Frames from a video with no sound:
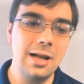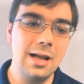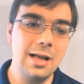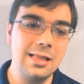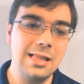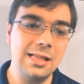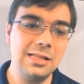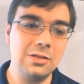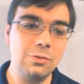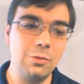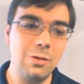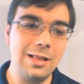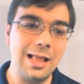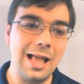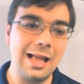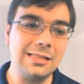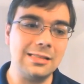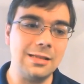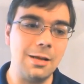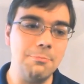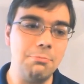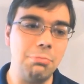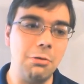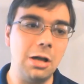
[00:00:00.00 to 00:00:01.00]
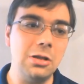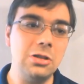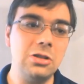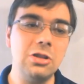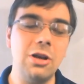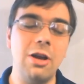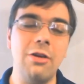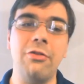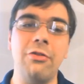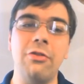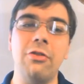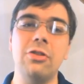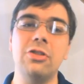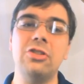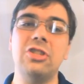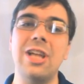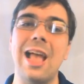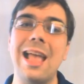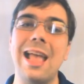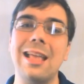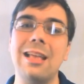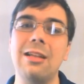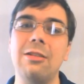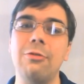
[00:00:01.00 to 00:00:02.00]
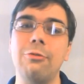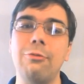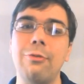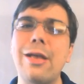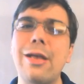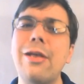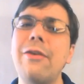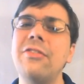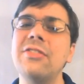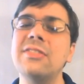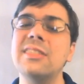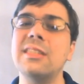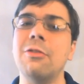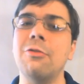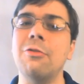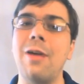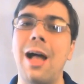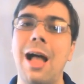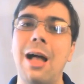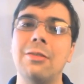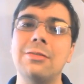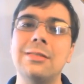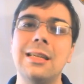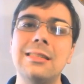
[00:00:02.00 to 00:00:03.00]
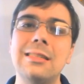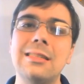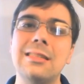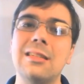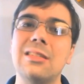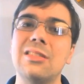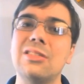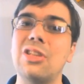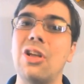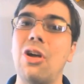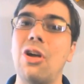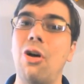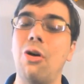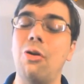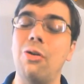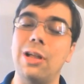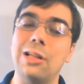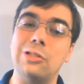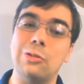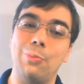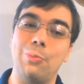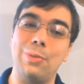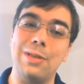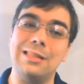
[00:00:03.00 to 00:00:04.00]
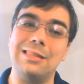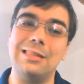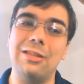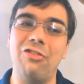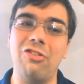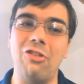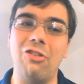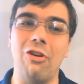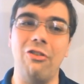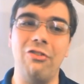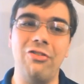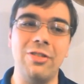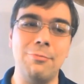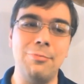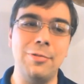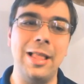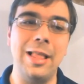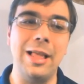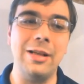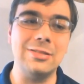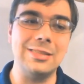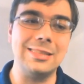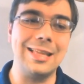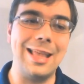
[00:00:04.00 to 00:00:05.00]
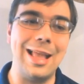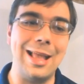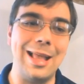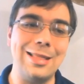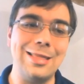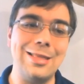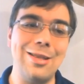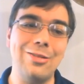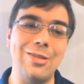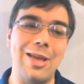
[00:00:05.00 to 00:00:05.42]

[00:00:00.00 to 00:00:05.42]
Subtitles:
This one has a bunch of jagged reefs around it, so it will be difficult for the players to get in there.